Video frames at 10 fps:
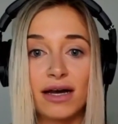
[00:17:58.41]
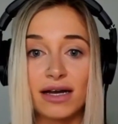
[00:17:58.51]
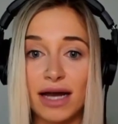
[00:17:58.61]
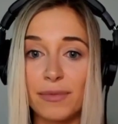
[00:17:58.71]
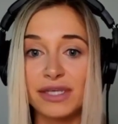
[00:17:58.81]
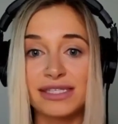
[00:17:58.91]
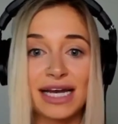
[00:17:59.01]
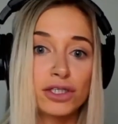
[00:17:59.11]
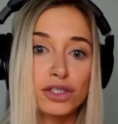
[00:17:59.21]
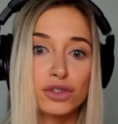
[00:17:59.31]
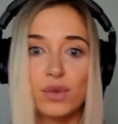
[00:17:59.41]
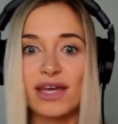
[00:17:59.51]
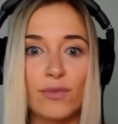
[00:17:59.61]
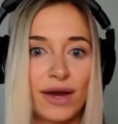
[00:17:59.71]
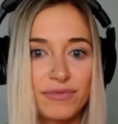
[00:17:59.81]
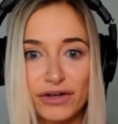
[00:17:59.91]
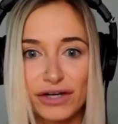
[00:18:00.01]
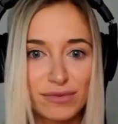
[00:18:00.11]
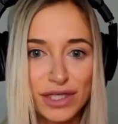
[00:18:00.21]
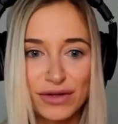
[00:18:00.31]
a couple of sectors within
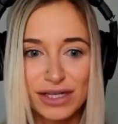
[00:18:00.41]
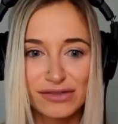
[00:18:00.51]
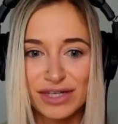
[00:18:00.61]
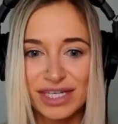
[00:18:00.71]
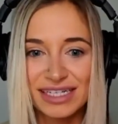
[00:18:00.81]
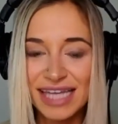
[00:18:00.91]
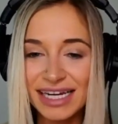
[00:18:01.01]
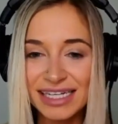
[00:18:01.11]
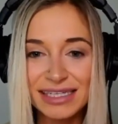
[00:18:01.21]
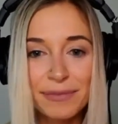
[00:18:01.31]
Web3 crypto that's really exciting